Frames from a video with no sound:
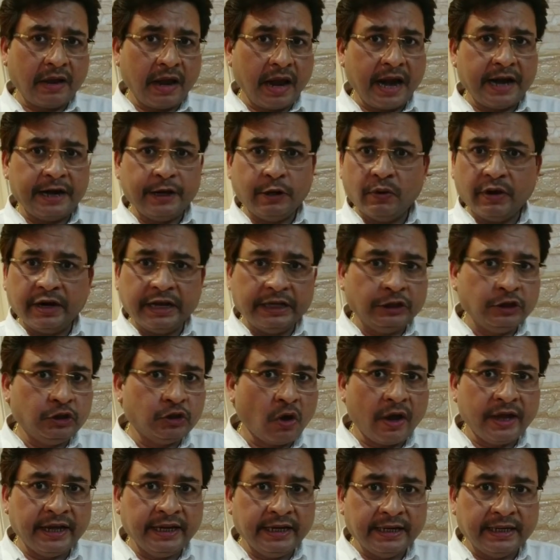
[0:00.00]
and you are
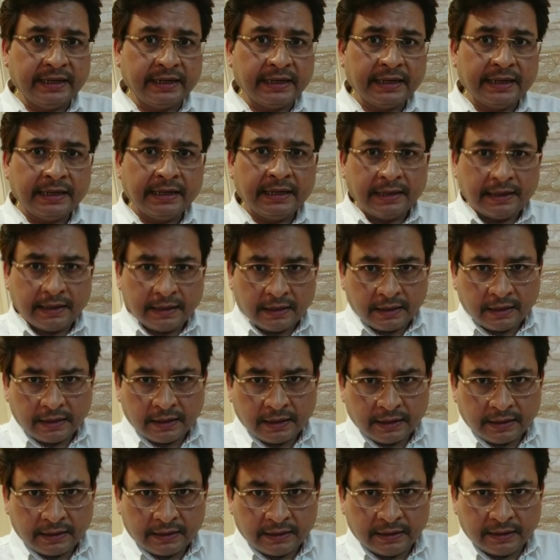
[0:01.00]
enjoying
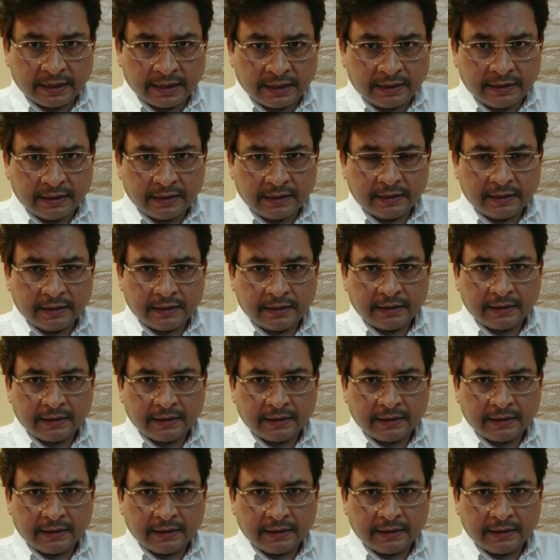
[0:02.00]
it, then